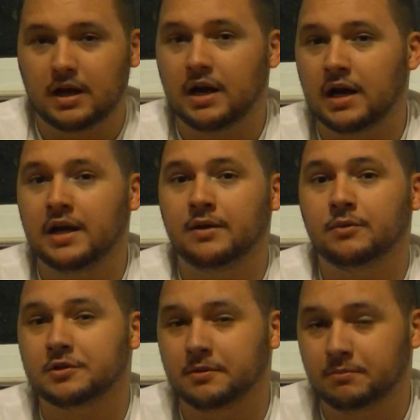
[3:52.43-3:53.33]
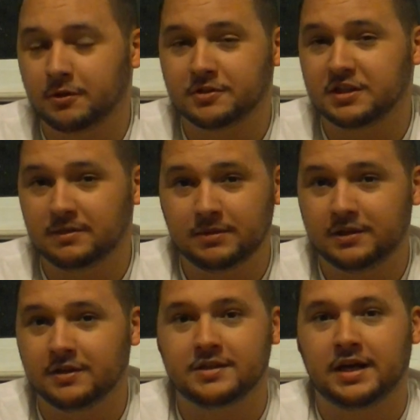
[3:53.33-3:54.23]
I was a pussy
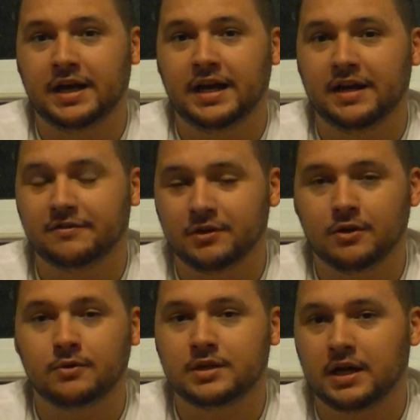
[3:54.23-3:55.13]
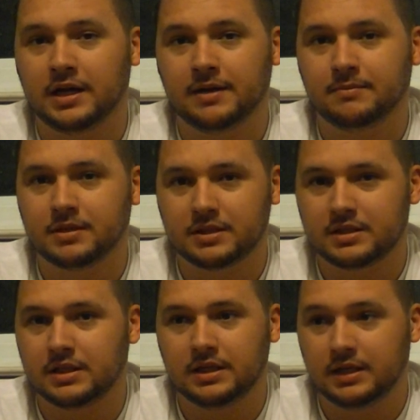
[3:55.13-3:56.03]
because I have no time to
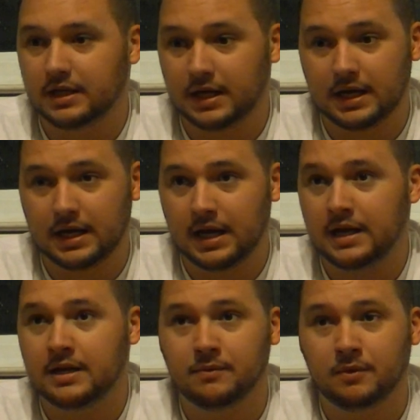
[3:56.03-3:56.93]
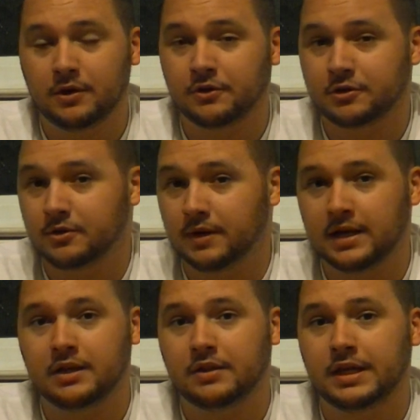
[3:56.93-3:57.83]
see anyone or do
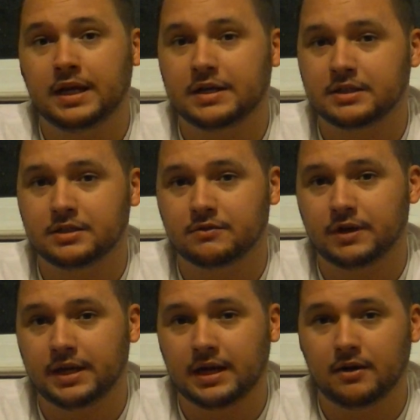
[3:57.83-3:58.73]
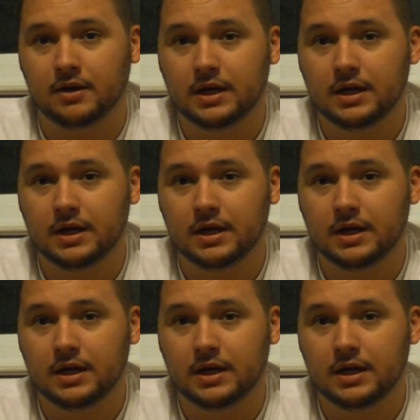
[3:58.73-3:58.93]
anything as it is right now.